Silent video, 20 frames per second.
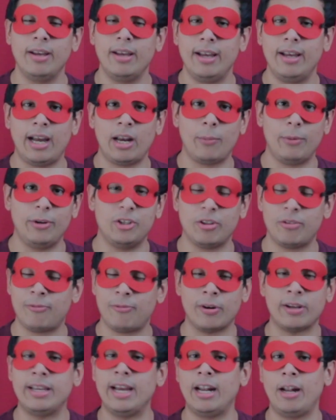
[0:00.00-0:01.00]
How do we just
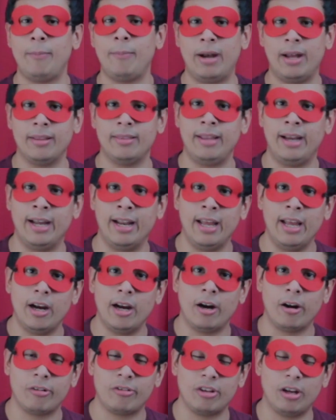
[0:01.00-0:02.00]
forget about that?
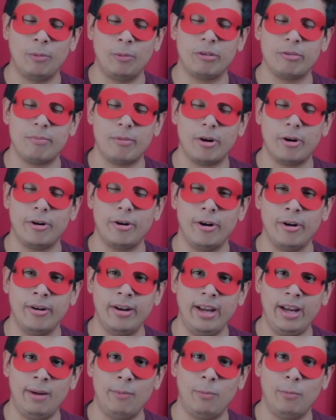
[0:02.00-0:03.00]
Our son was
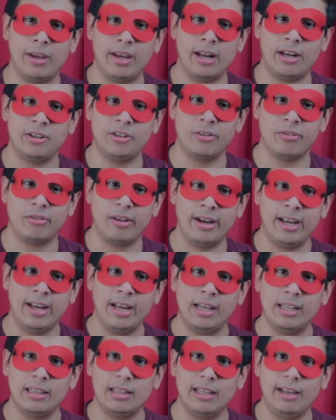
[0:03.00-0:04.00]
murdered and we got to just like
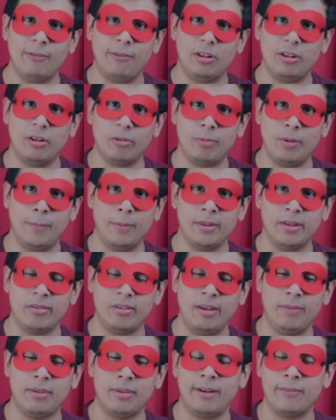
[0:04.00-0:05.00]
live with those people in the
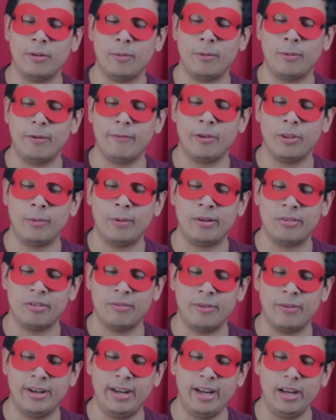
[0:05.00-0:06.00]
same town for the rest
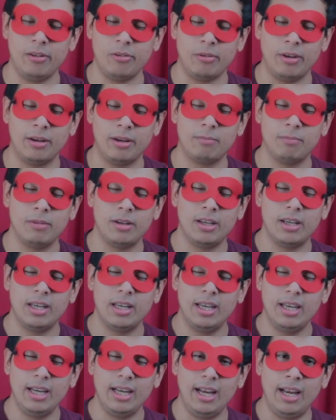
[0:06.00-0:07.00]
of our days. Like,
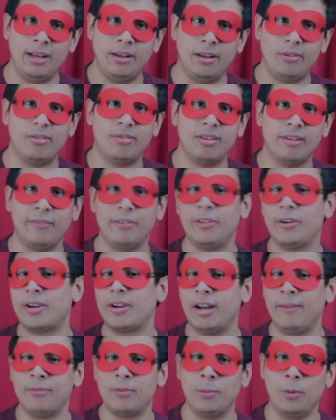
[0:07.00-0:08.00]
it isn't something they're
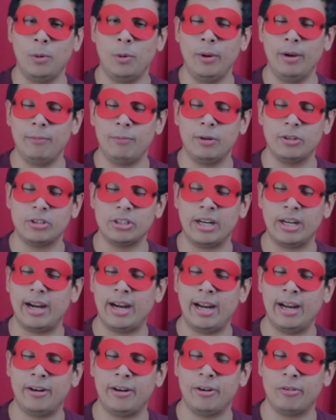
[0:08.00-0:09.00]
comfortable with, which I
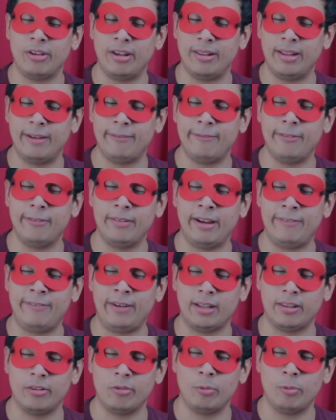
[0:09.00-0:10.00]
understand that
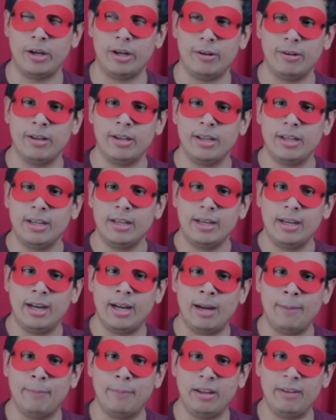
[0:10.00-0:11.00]
fact as well.
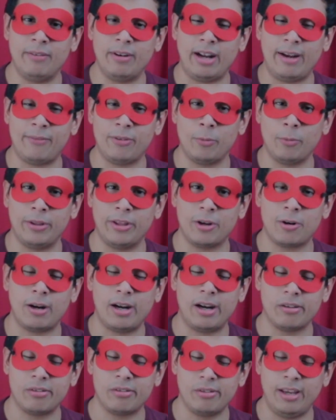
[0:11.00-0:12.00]
But even after when the
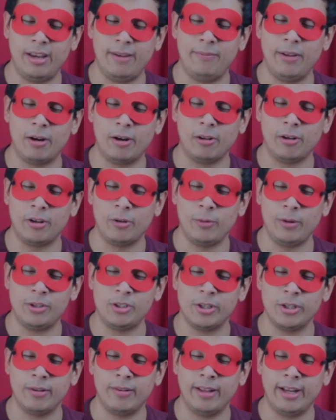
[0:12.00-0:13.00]
Crocs leave, they're looking to
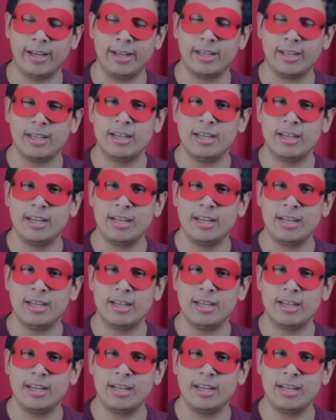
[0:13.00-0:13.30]
each other like,